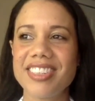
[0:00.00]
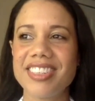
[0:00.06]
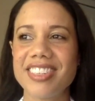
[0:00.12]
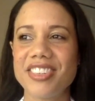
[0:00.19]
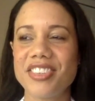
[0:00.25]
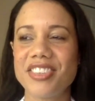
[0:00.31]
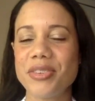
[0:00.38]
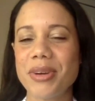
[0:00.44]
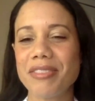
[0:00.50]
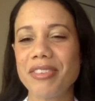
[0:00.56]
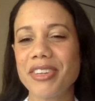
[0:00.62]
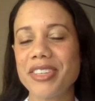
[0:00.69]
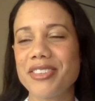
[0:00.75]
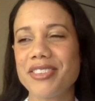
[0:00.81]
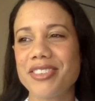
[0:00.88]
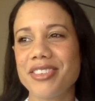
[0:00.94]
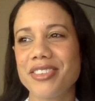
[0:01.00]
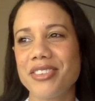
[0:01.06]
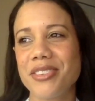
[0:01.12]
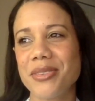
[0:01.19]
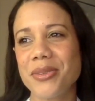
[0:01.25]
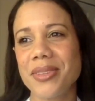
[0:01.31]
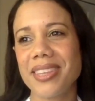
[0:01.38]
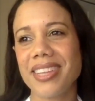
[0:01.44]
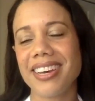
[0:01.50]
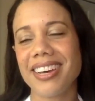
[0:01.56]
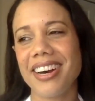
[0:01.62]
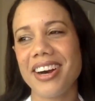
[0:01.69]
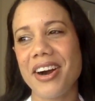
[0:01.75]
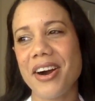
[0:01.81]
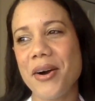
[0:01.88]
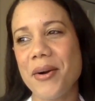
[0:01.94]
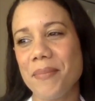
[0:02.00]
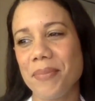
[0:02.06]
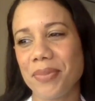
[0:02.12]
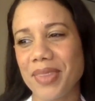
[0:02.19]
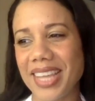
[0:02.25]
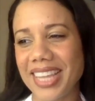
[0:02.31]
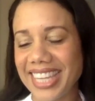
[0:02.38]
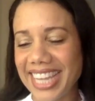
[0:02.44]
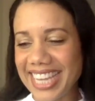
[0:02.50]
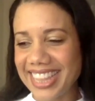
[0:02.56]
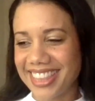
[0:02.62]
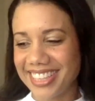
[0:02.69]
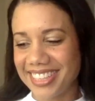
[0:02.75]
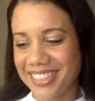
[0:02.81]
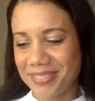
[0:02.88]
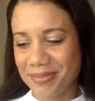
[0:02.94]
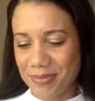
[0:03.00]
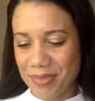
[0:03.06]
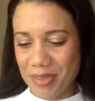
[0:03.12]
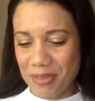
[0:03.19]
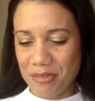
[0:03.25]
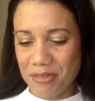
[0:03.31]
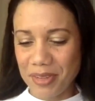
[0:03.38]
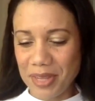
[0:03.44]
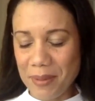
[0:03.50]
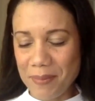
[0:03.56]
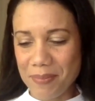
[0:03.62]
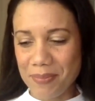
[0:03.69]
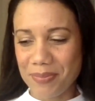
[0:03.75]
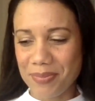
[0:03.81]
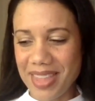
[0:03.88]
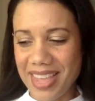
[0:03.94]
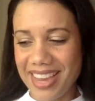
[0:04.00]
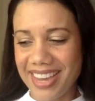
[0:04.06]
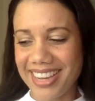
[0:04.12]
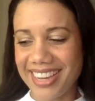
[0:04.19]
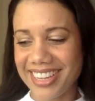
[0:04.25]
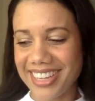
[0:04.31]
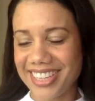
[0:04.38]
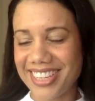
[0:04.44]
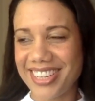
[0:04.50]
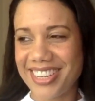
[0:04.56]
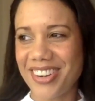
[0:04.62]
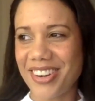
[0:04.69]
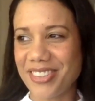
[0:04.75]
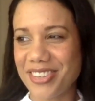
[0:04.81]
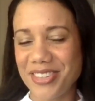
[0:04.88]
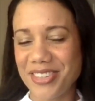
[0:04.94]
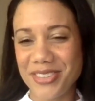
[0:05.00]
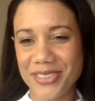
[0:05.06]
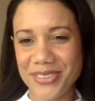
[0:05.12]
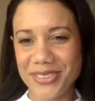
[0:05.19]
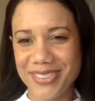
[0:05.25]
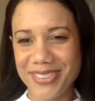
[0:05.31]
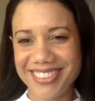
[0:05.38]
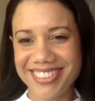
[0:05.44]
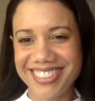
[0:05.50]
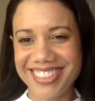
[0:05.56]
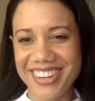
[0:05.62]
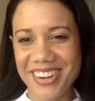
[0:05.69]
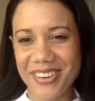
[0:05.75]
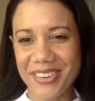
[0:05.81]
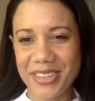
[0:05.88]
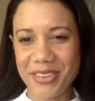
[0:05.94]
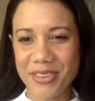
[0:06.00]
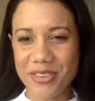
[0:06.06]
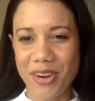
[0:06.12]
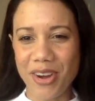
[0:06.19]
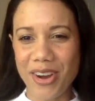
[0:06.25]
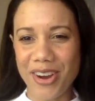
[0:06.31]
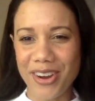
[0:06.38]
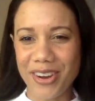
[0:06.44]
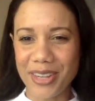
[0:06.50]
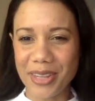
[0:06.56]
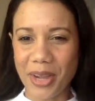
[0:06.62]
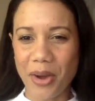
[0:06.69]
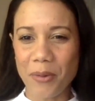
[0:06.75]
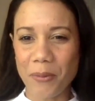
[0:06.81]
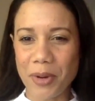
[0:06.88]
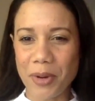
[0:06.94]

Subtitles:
Did you ever used to do the, like, the flip, cartoons? You know, you draw on, like, on